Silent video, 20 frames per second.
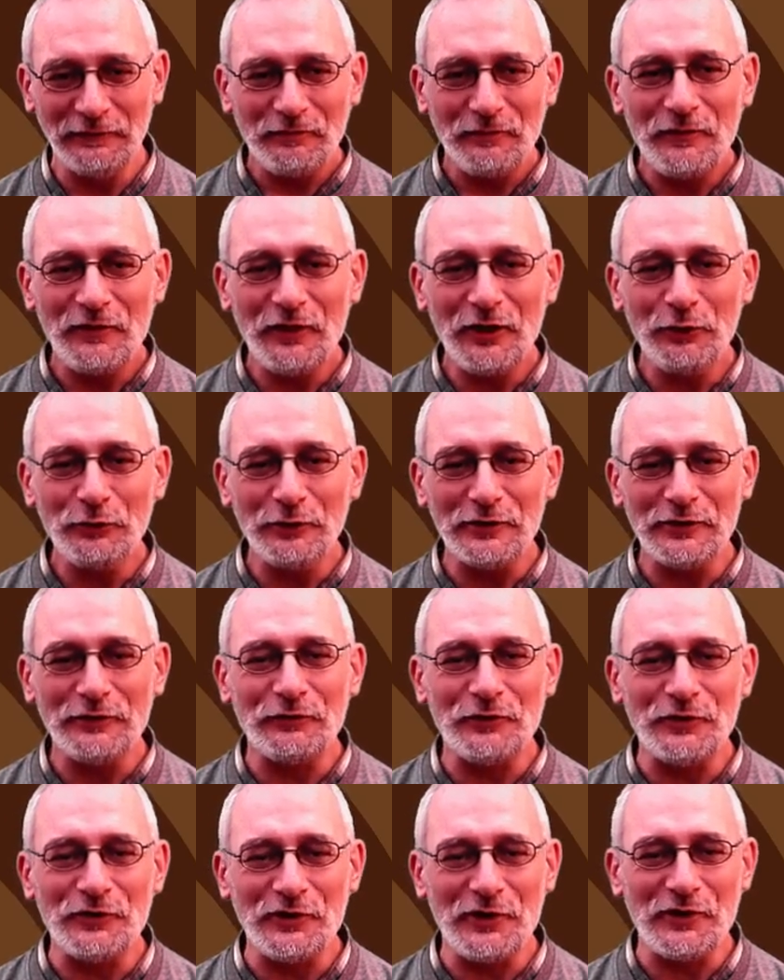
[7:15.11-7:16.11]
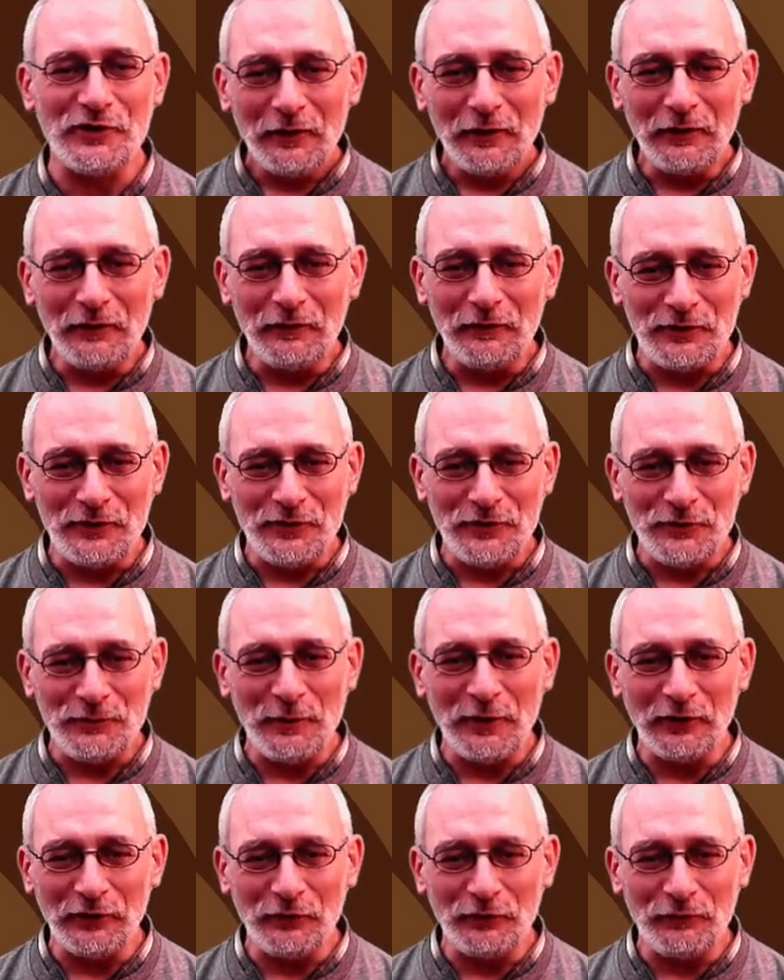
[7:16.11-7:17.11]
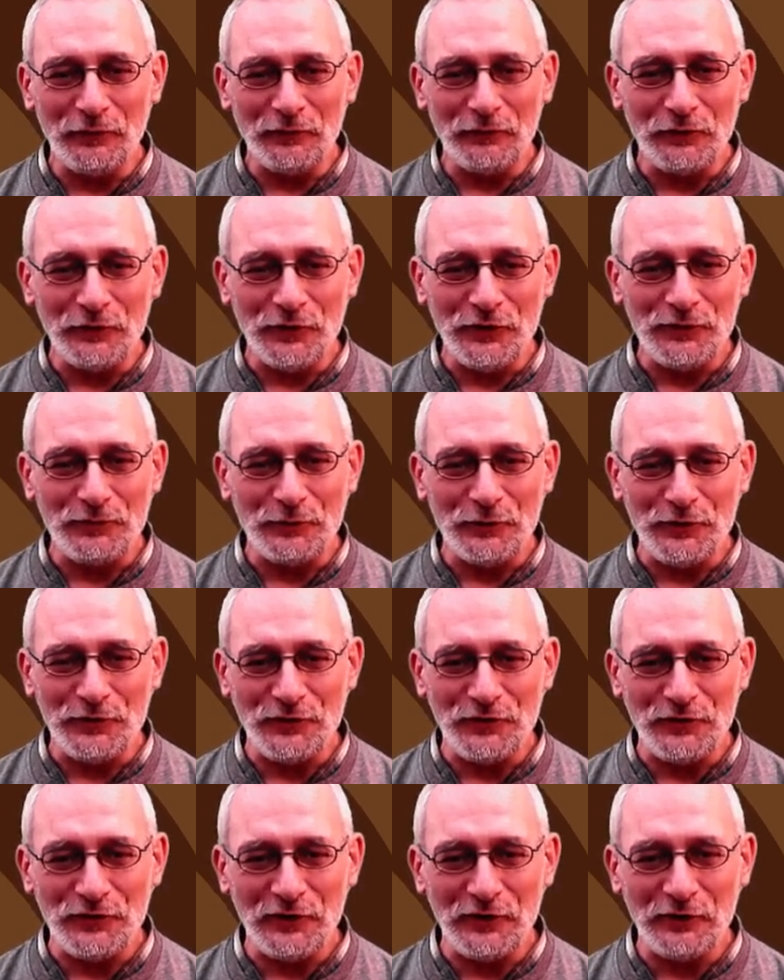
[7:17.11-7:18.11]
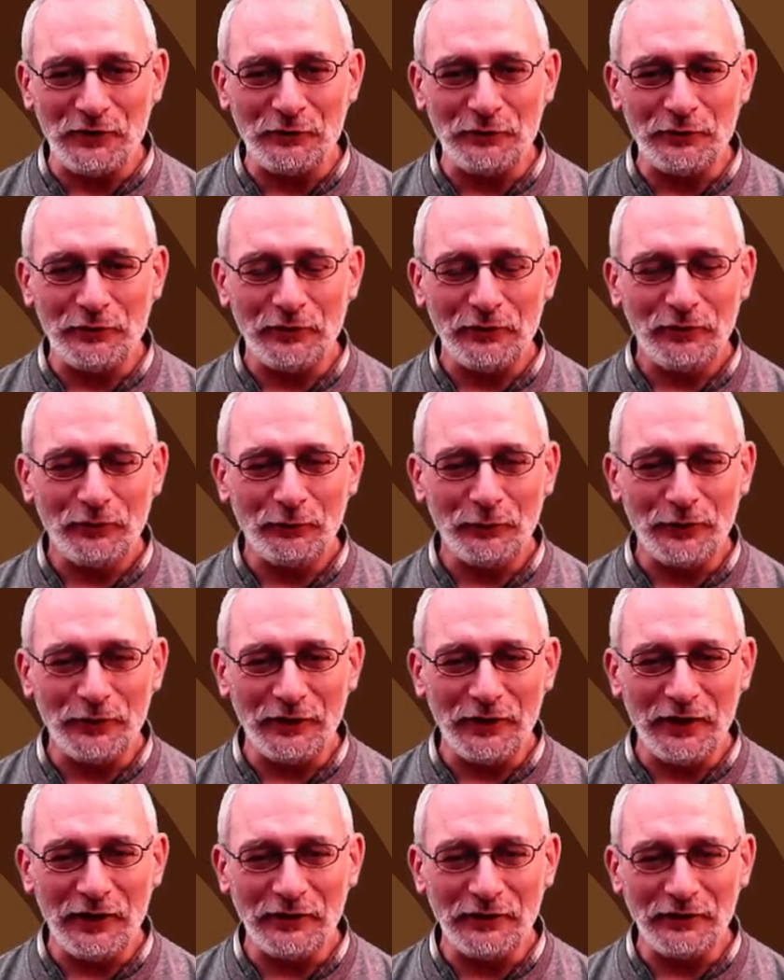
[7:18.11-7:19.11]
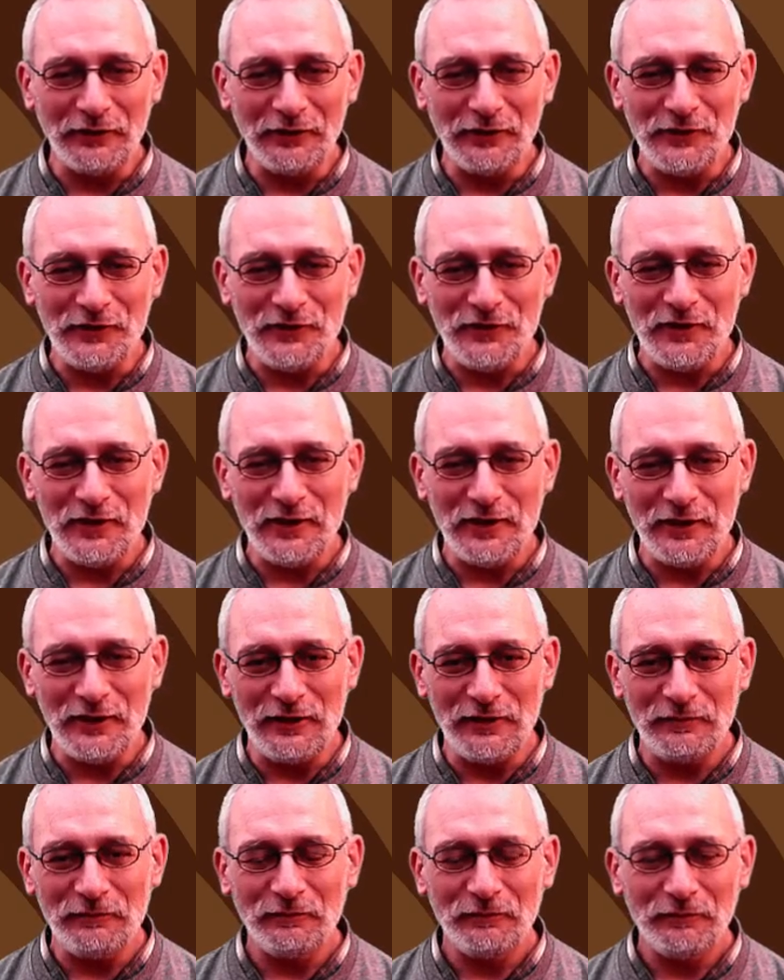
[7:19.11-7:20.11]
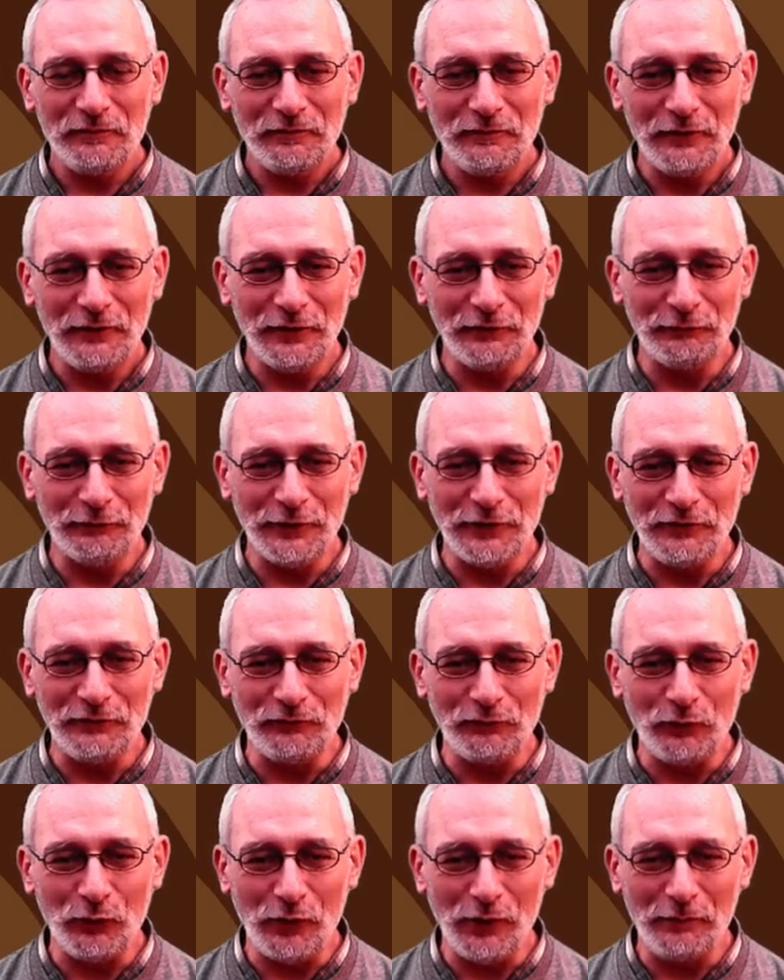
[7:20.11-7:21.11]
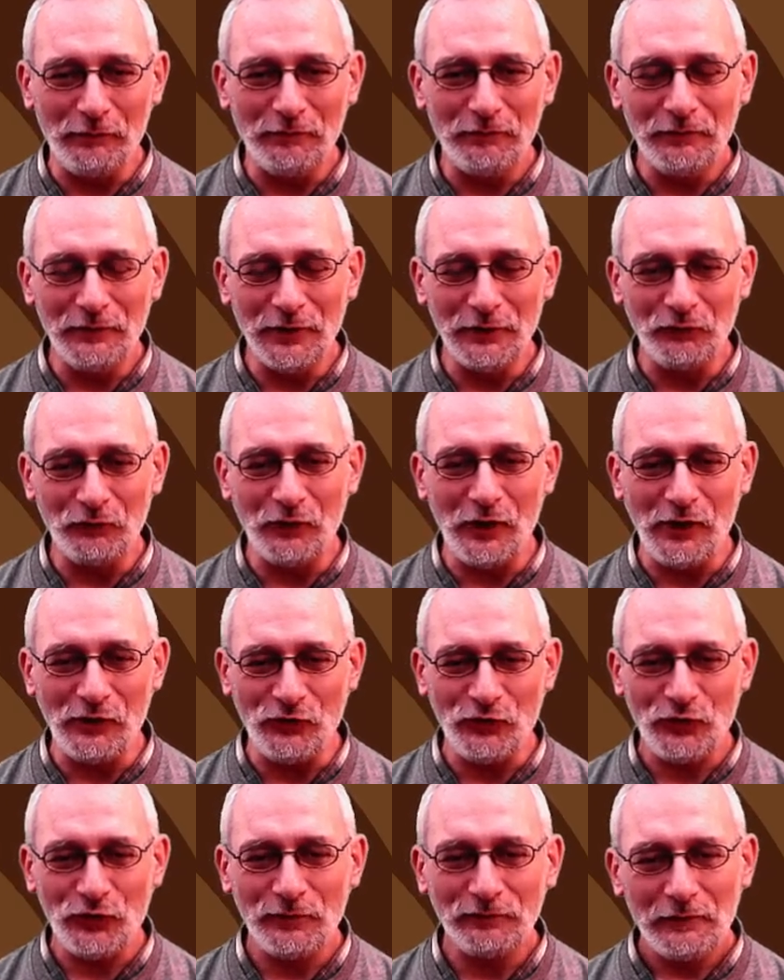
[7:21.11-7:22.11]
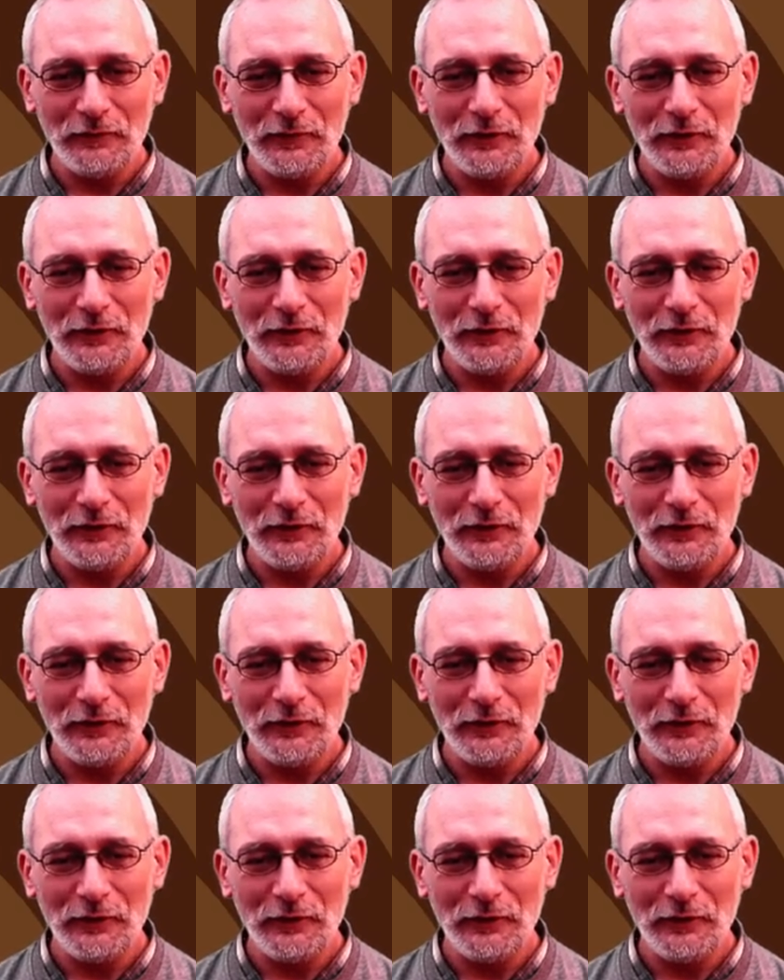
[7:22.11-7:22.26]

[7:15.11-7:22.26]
The only difference is in the spelling of the first person singular, where the ending is E in written form in French.